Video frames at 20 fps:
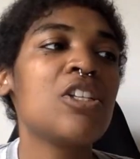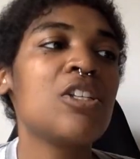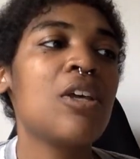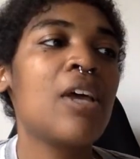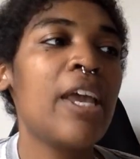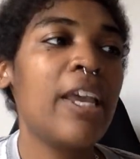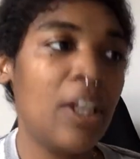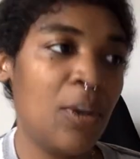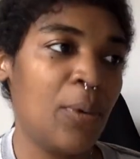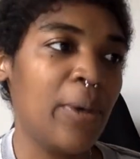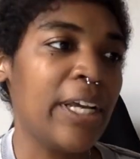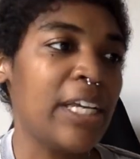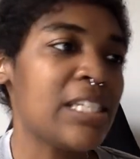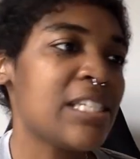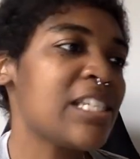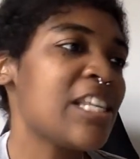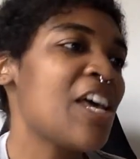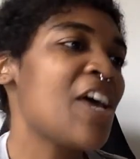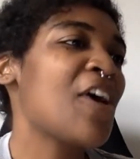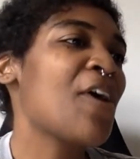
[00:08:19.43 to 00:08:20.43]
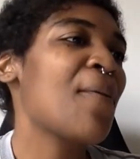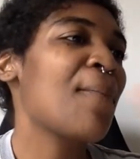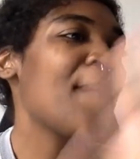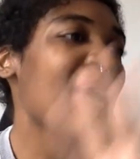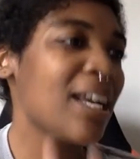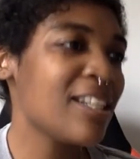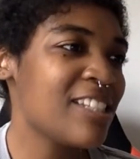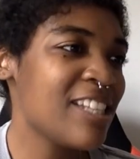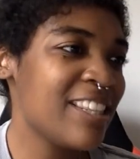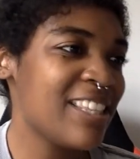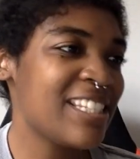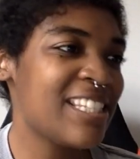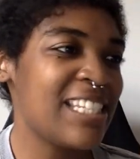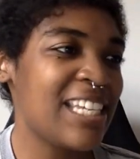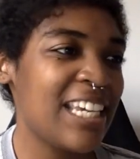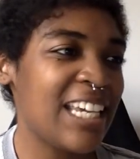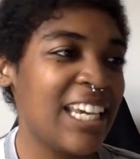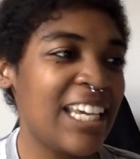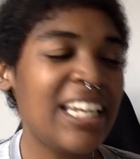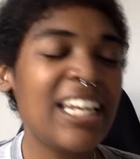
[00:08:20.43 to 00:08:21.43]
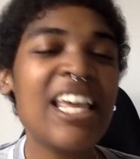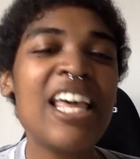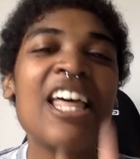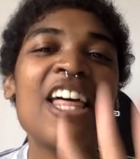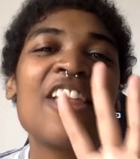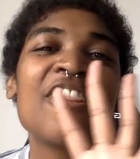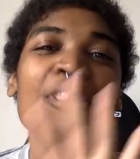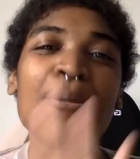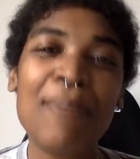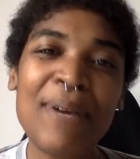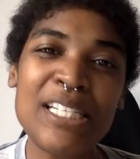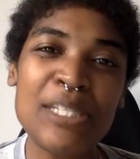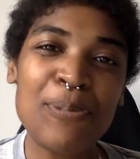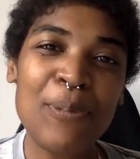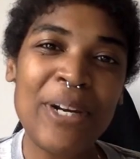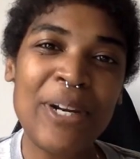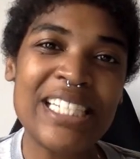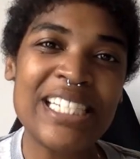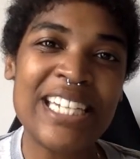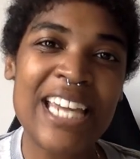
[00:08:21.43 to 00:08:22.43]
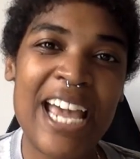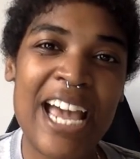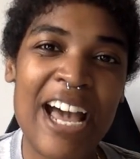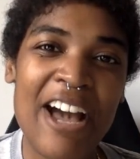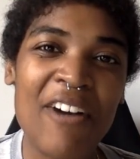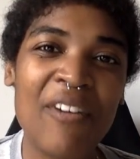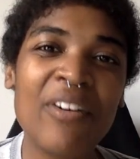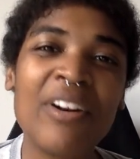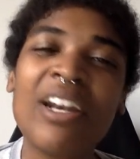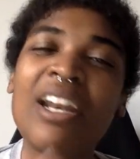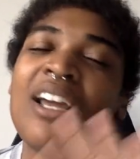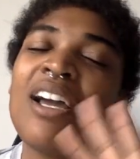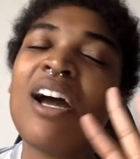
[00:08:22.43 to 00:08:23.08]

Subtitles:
Anyways, back to the scene. The bus breaks down.